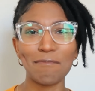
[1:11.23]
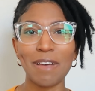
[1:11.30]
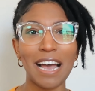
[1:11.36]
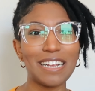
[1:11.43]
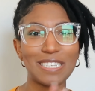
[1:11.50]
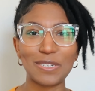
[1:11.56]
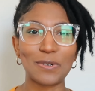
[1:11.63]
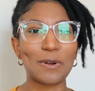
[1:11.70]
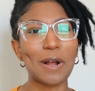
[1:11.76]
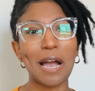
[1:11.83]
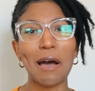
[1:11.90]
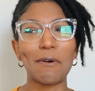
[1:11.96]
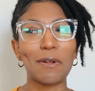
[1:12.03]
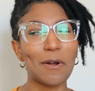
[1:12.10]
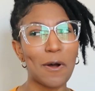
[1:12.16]
I'm not sure
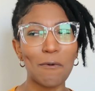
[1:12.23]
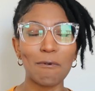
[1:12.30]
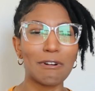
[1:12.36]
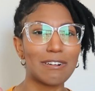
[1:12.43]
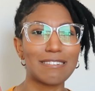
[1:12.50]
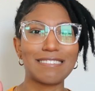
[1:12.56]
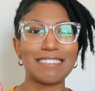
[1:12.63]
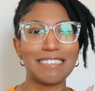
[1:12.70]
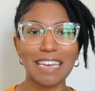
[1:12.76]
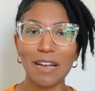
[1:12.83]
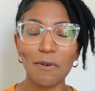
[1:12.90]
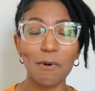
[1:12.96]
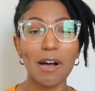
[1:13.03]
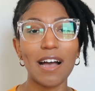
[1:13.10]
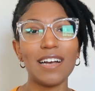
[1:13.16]
how it all works
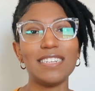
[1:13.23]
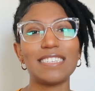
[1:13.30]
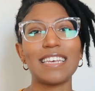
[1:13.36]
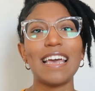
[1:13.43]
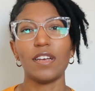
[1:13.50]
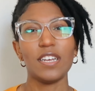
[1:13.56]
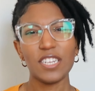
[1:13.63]
tech-wise.